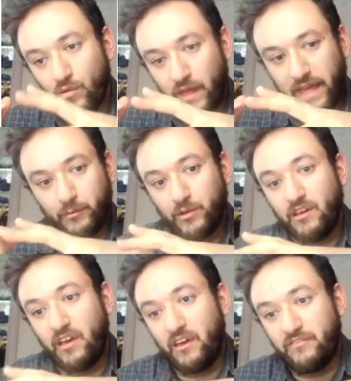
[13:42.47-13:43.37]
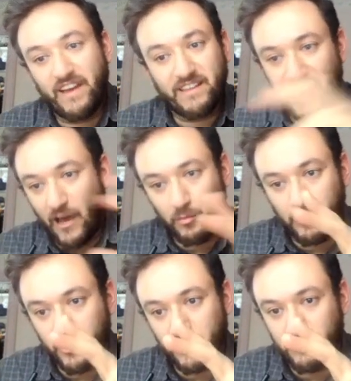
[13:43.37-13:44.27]
it will affect the
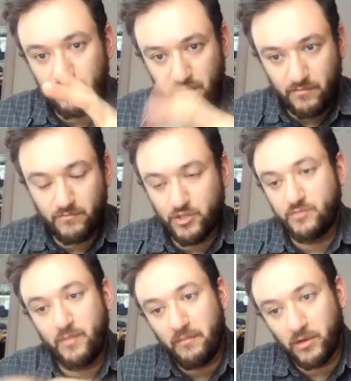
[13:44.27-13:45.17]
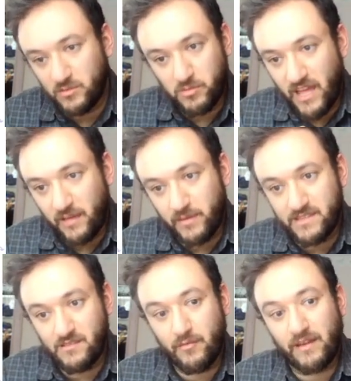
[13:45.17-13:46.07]
output just by multiplying it by the
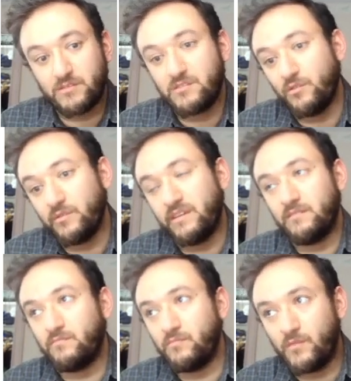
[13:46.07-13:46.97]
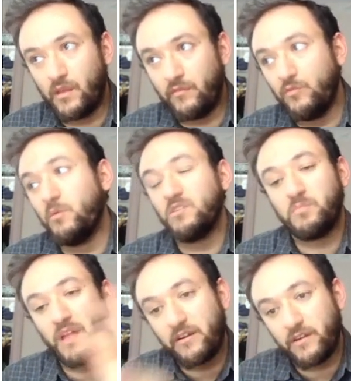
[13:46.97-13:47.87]
same amount. So if you
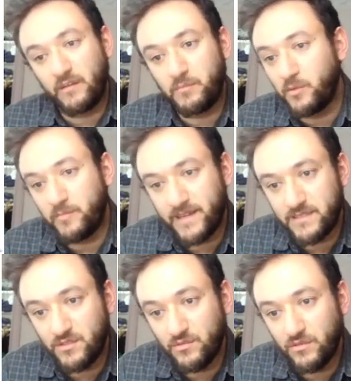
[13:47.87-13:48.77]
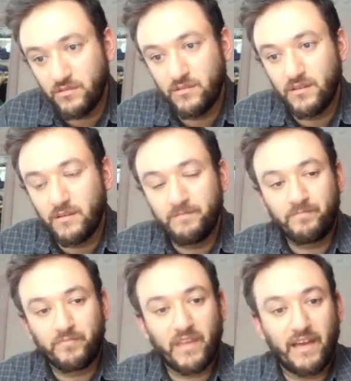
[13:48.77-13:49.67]
multiply your input by 2,
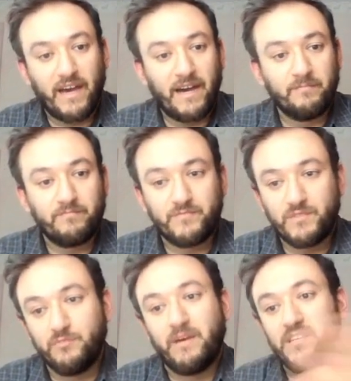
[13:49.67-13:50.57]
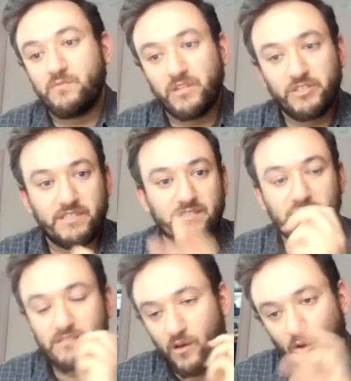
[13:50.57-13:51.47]
you might as well just
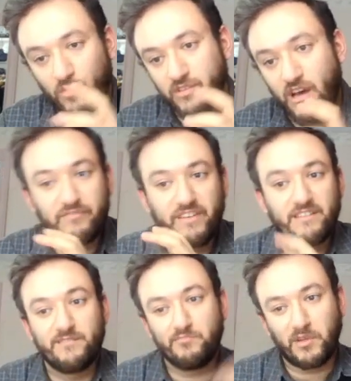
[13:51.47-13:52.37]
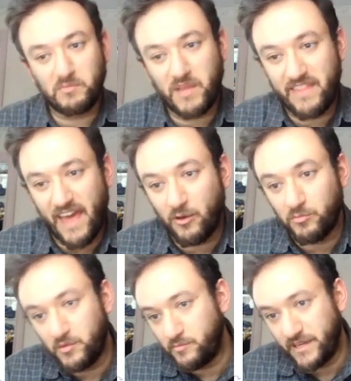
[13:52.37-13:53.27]
hold off and multiply the
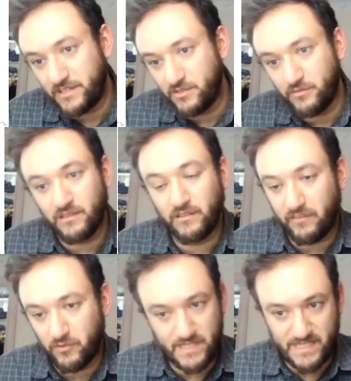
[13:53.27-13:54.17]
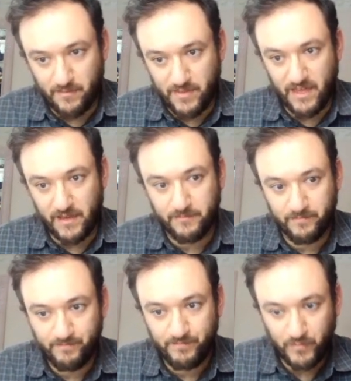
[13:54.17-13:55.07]
output by 2, and it'll give you the same thing.
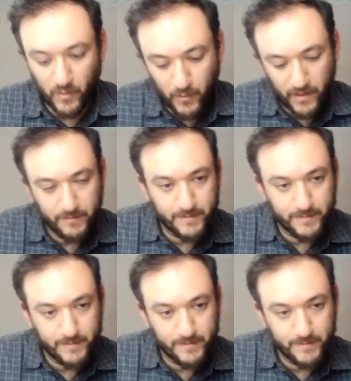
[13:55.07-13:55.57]
Okay?